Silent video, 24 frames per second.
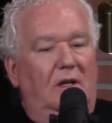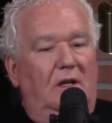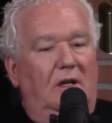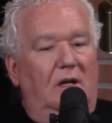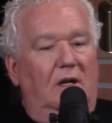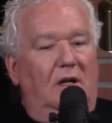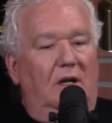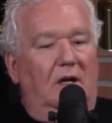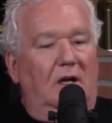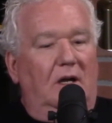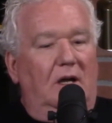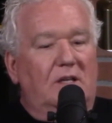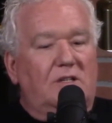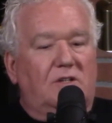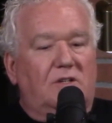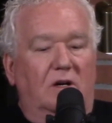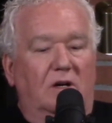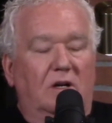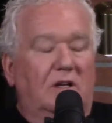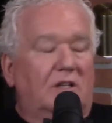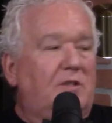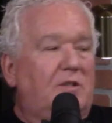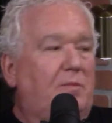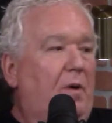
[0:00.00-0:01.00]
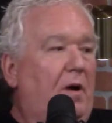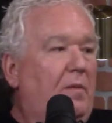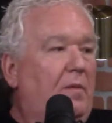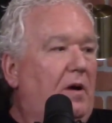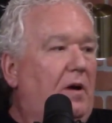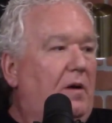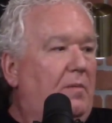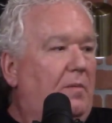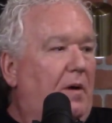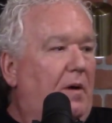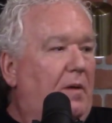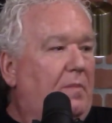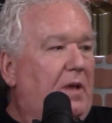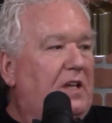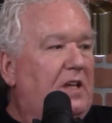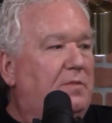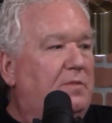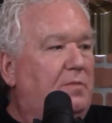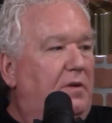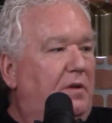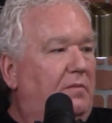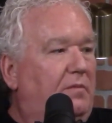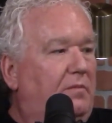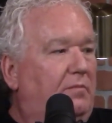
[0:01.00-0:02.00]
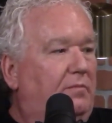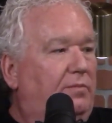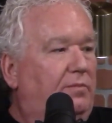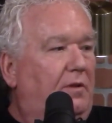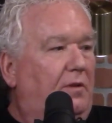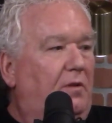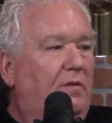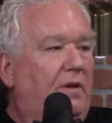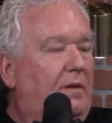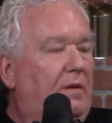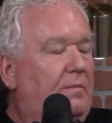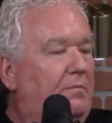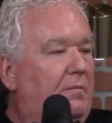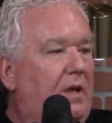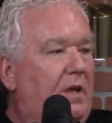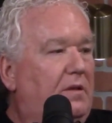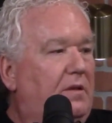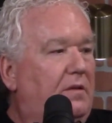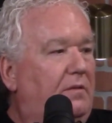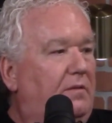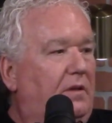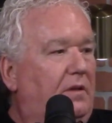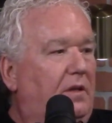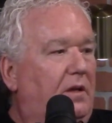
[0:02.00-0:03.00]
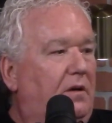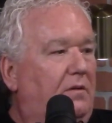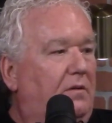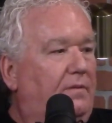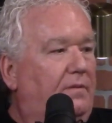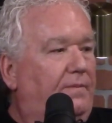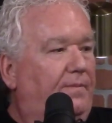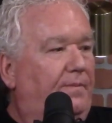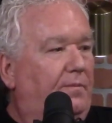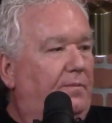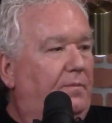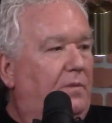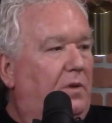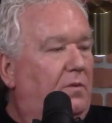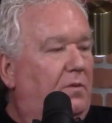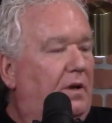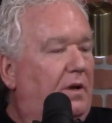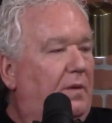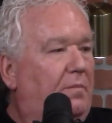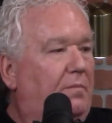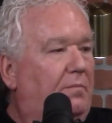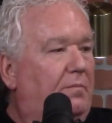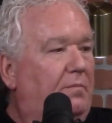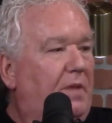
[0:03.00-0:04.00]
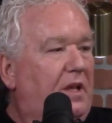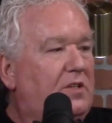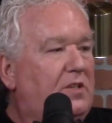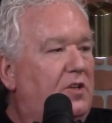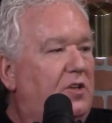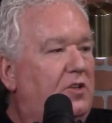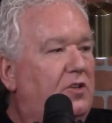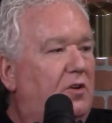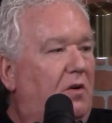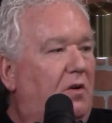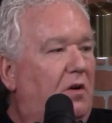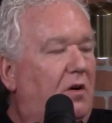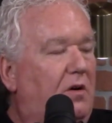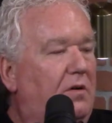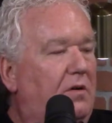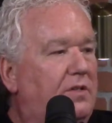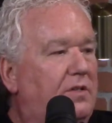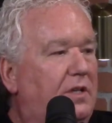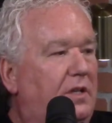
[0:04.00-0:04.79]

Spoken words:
I started experimenting in my basement, blowing up mason jars.